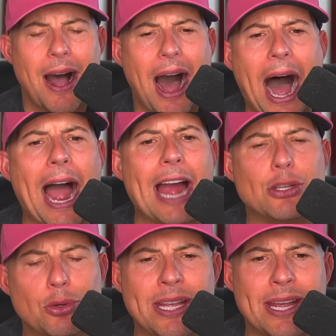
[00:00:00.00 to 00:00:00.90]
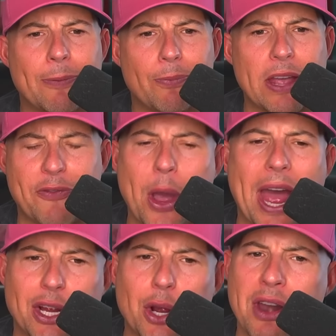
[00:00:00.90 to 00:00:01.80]
I do think if you had
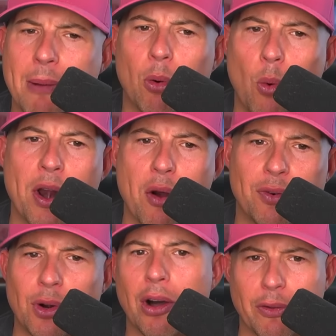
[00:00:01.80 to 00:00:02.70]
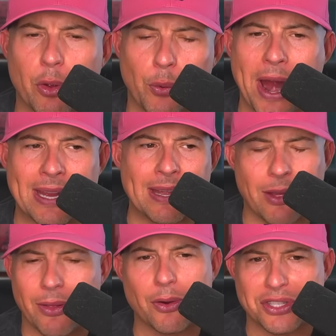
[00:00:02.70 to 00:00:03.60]
to go number one overall the ranking,
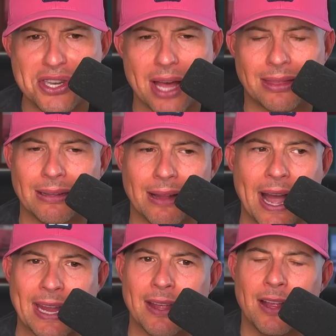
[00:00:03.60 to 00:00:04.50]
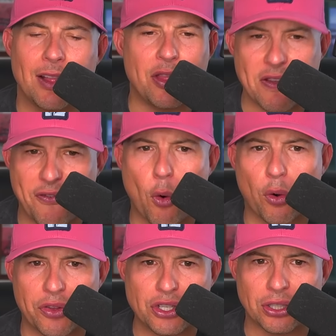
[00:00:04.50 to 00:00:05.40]
there's nothing like the
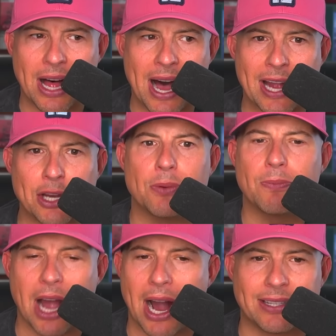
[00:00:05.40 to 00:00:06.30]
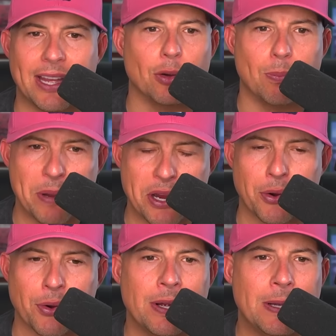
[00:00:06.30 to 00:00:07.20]
4th of July cocktail
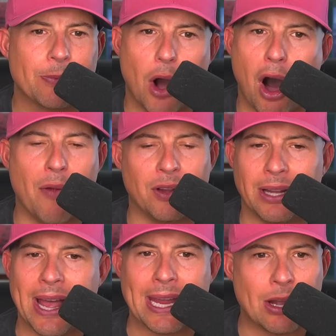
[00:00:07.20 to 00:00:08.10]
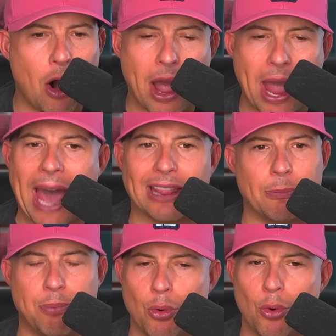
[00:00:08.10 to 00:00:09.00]
beer on the lake, at the
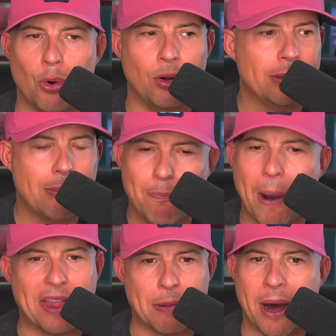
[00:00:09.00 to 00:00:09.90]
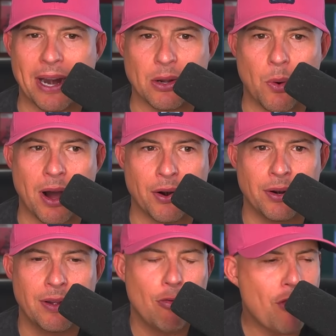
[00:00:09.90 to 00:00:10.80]
pool, by the body of water.
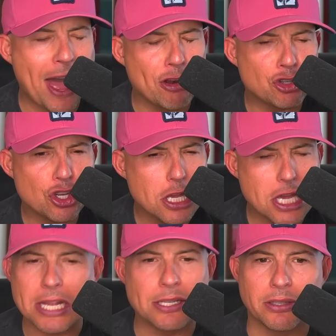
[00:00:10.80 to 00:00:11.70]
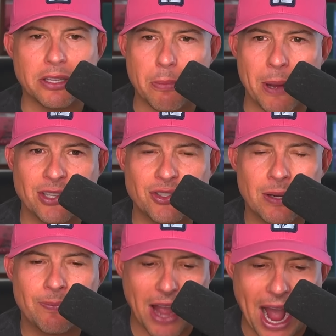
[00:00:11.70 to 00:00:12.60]
That is easily the best.
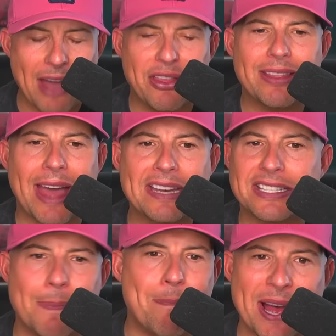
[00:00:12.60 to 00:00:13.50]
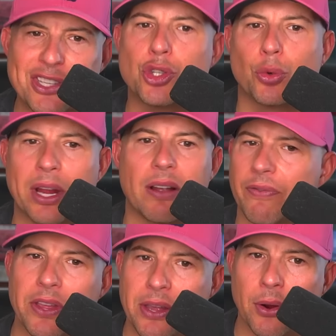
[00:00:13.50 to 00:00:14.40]
I think that is the best drink of
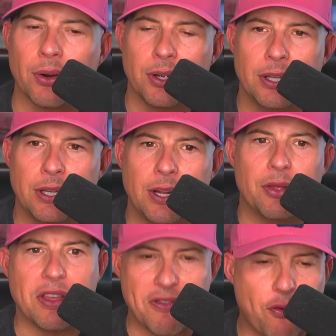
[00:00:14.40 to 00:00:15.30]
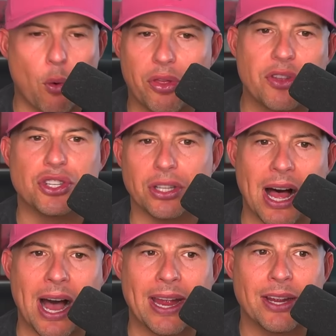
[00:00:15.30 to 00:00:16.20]
the year. The 4th of
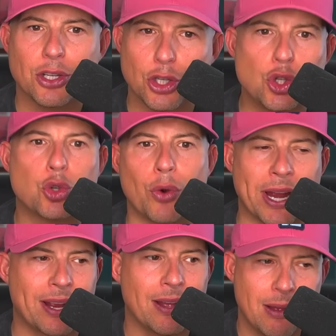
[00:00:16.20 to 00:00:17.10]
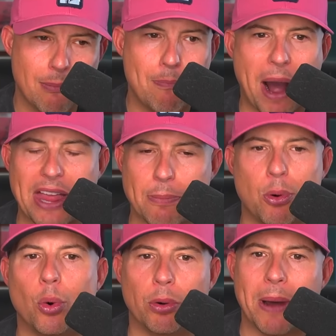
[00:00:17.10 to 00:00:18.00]
July drink by the
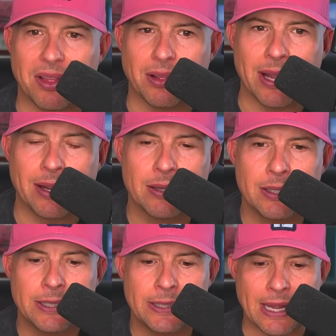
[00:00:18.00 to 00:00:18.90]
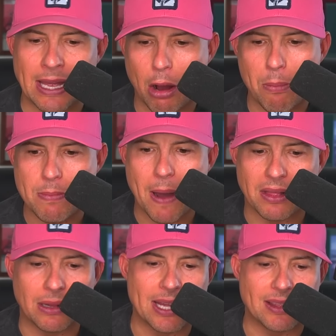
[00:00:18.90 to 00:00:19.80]
pool or by the lake. And I'll be by the
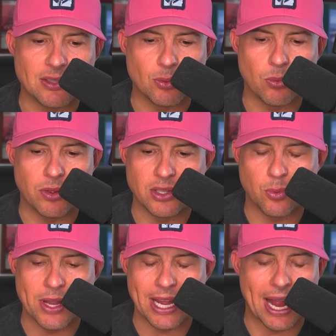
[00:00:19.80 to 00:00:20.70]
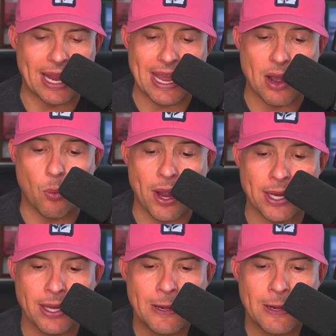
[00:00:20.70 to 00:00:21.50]
lake this week. I can't wait.